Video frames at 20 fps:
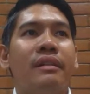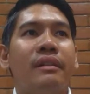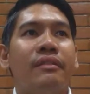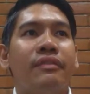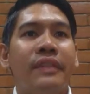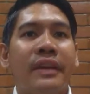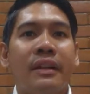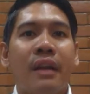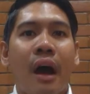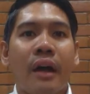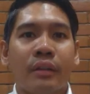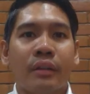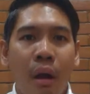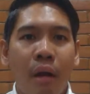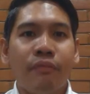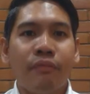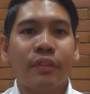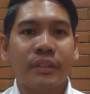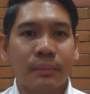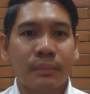feel
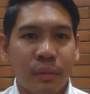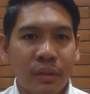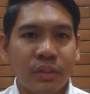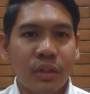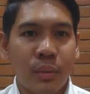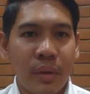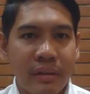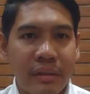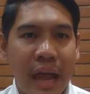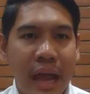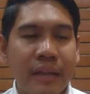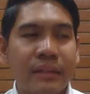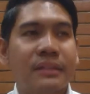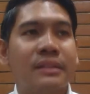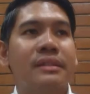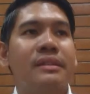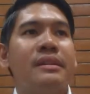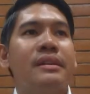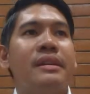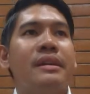uncomfortable doing that